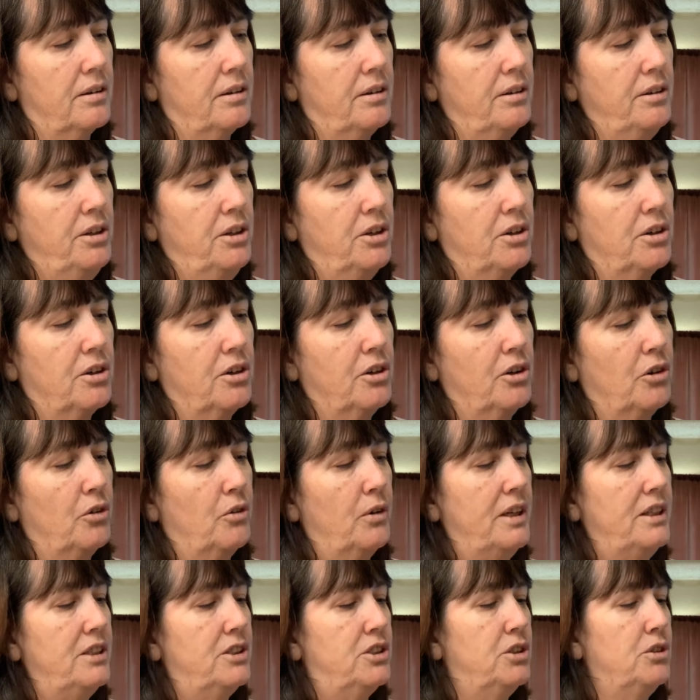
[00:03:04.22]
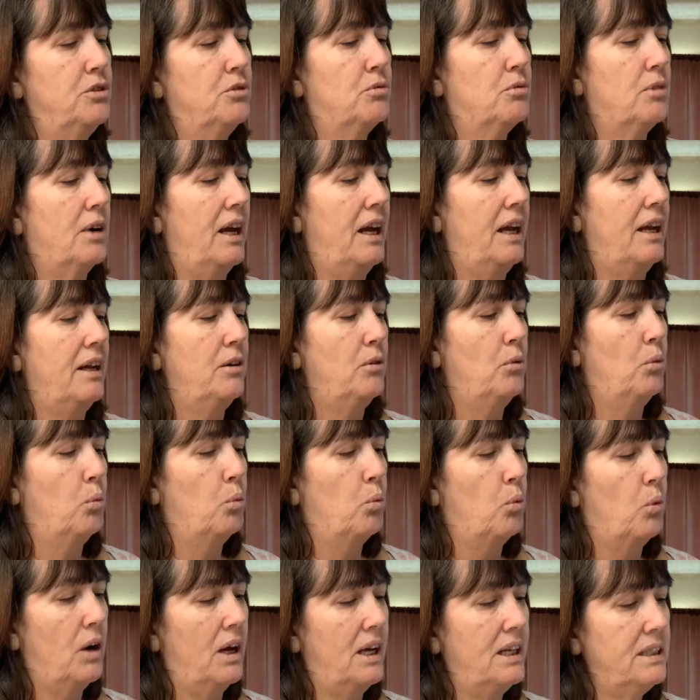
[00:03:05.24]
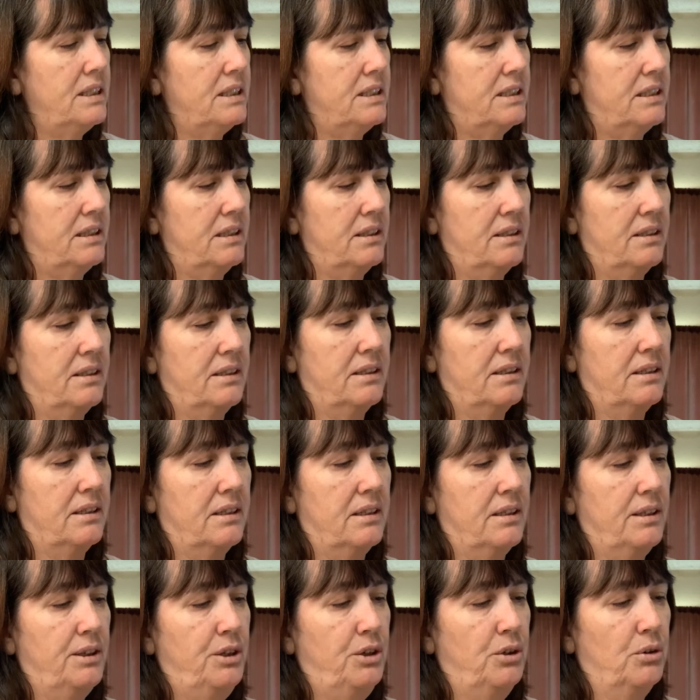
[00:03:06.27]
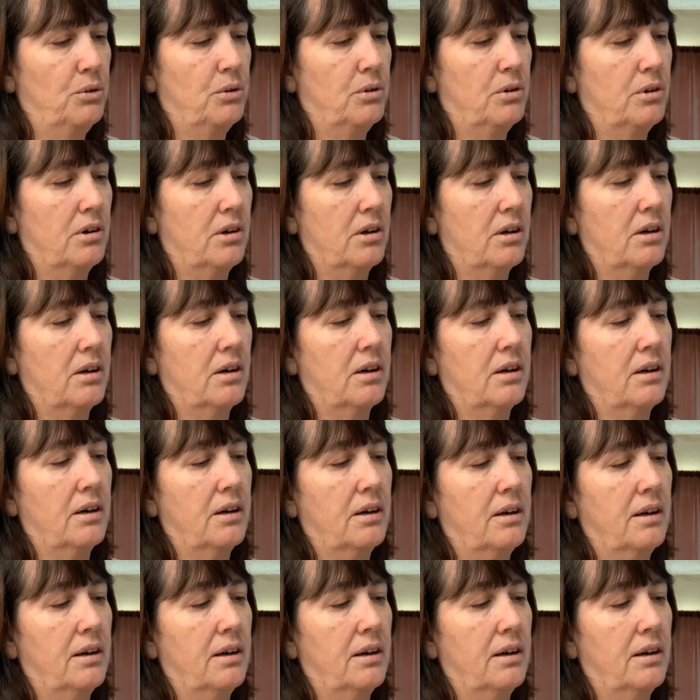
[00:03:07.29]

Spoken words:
you're going to write what your